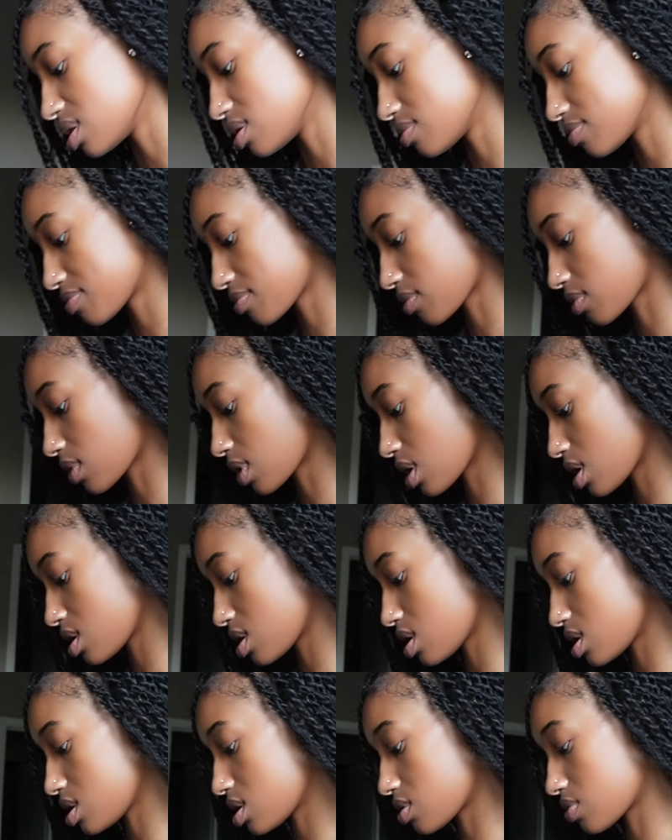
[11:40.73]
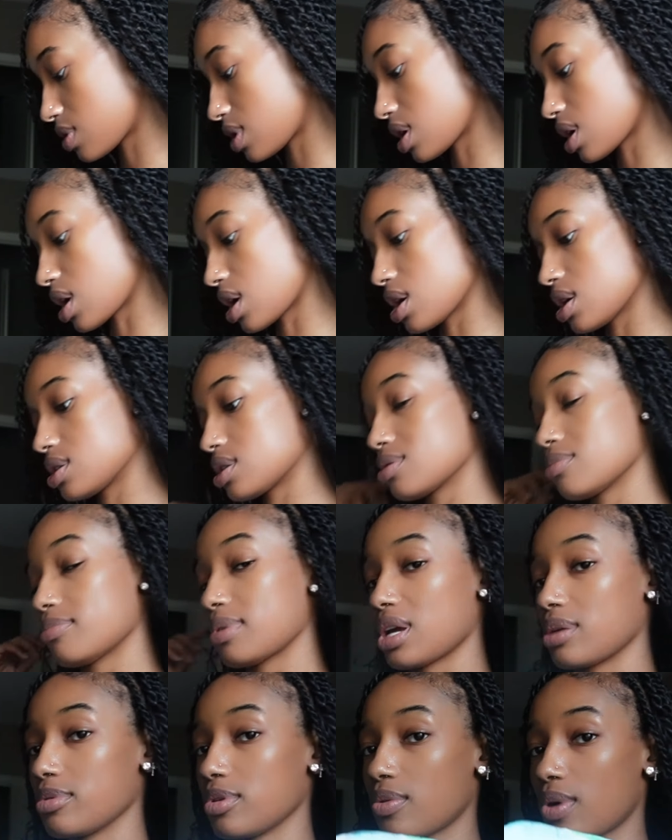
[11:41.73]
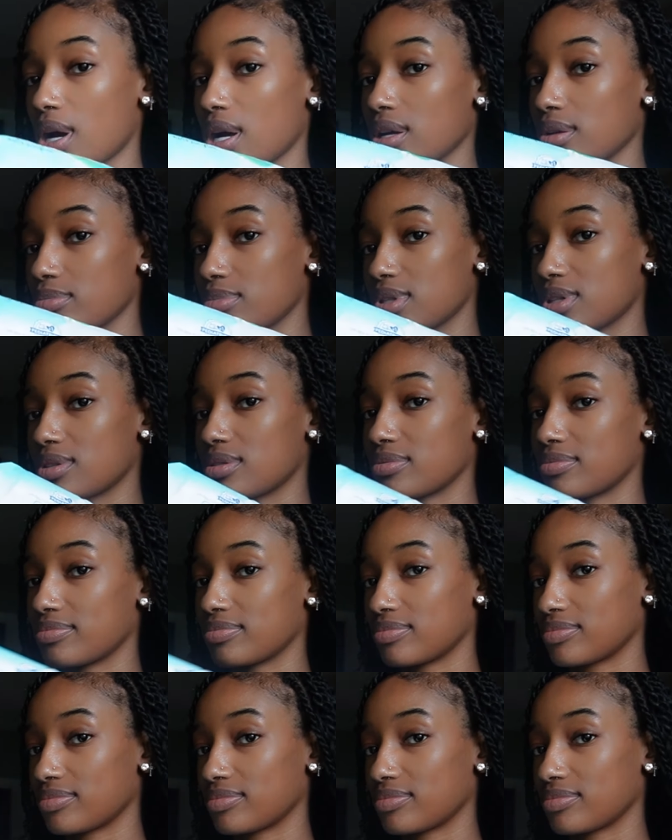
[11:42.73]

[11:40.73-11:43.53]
I just went and got some baby wipes